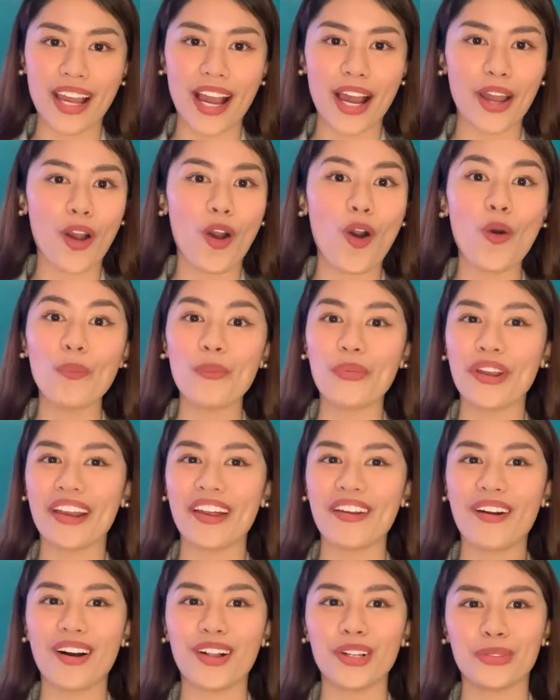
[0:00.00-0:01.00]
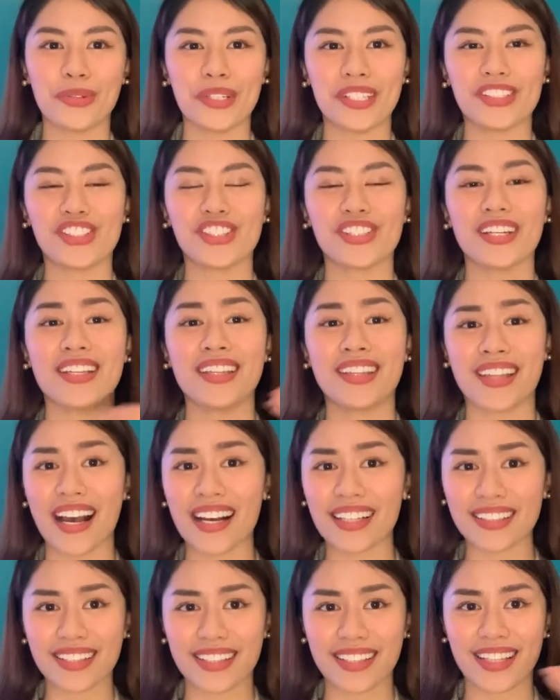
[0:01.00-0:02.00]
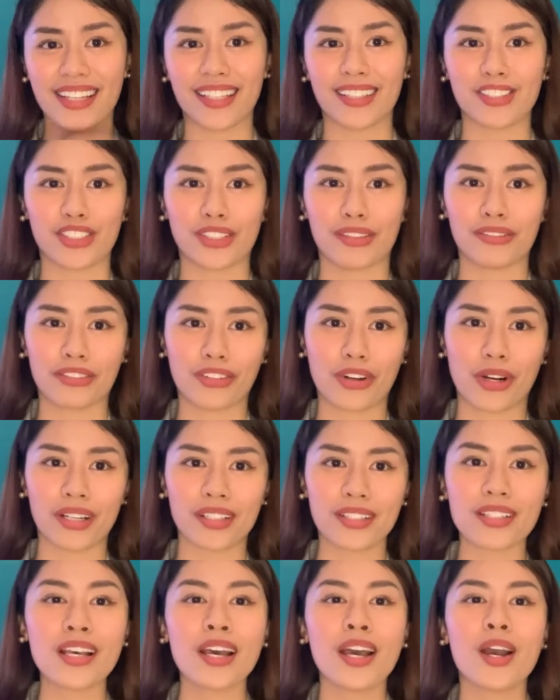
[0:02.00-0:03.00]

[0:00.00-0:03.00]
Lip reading: I hope we can all reach that stage, of course,